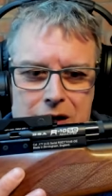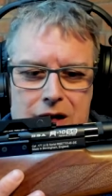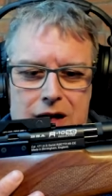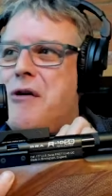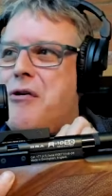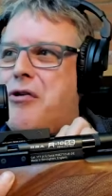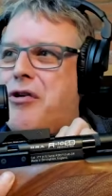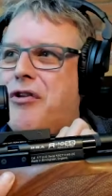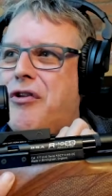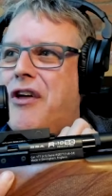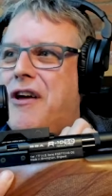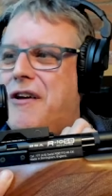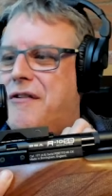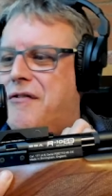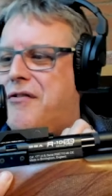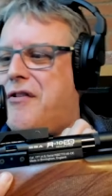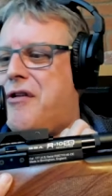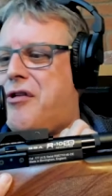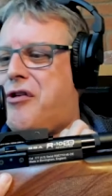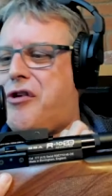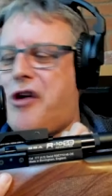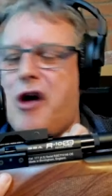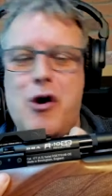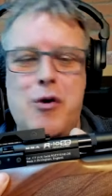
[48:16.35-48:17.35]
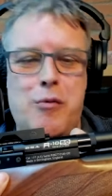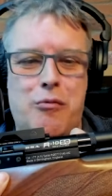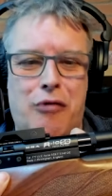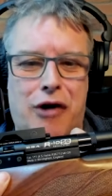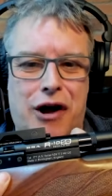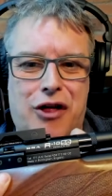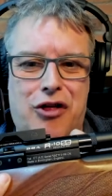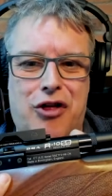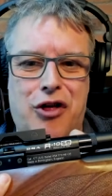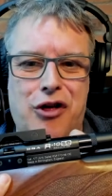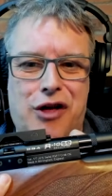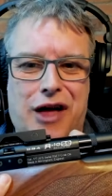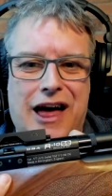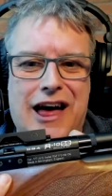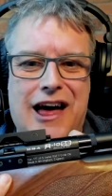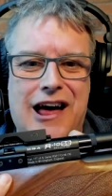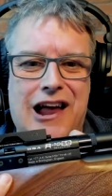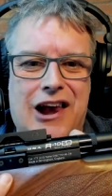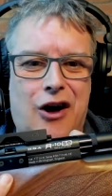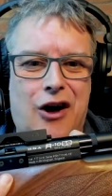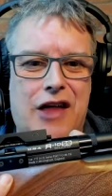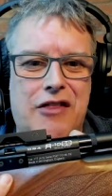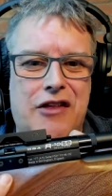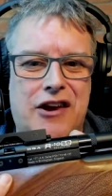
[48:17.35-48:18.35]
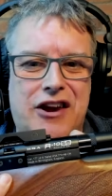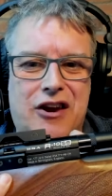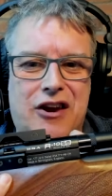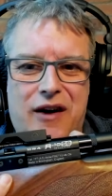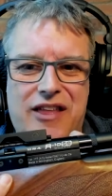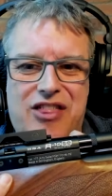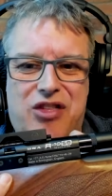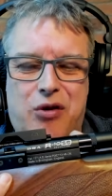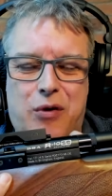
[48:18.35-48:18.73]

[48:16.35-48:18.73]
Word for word: Most of the, the scope rings you get are like the 9